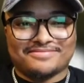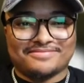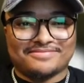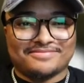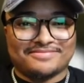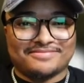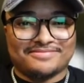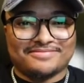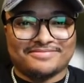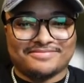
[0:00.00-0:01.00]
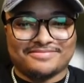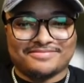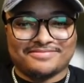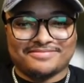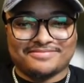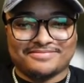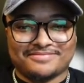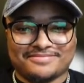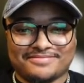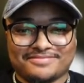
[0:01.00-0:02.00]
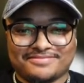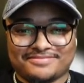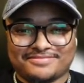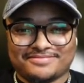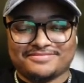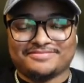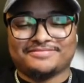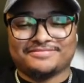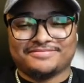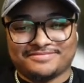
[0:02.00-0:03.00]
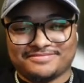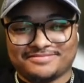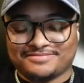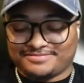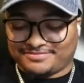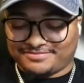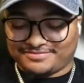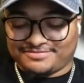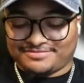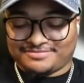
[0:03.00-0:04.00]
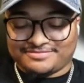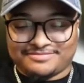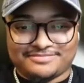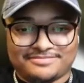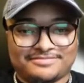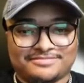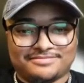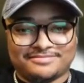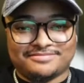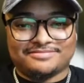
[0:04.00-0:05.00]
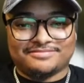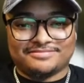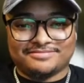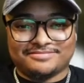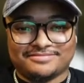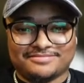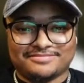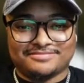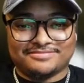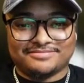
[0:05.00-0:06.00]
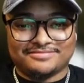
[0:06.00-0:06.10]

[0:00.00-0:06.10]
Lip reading: The person shown says nothing.